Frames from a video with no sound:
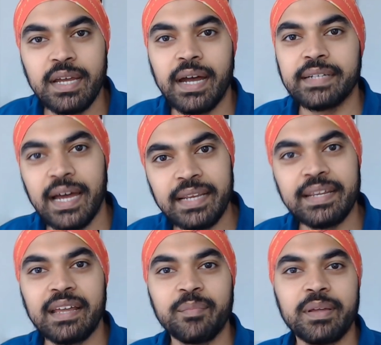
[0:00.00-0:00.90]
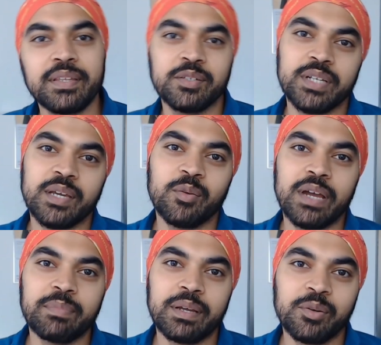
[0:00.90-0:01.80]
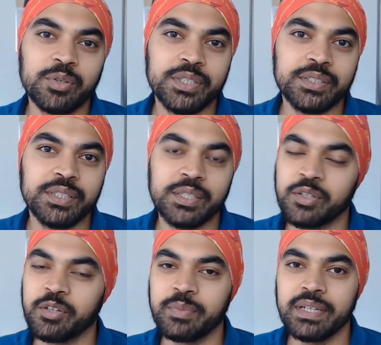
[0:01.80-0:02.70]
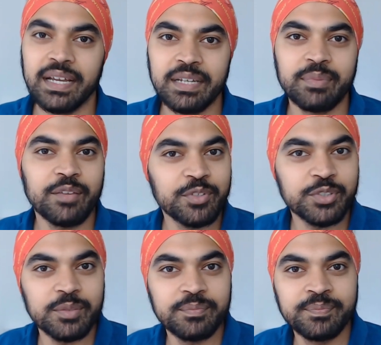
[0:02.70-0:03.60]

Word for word: I'd highly recommend that you take a look at my courses. It's going to be highly beneficial.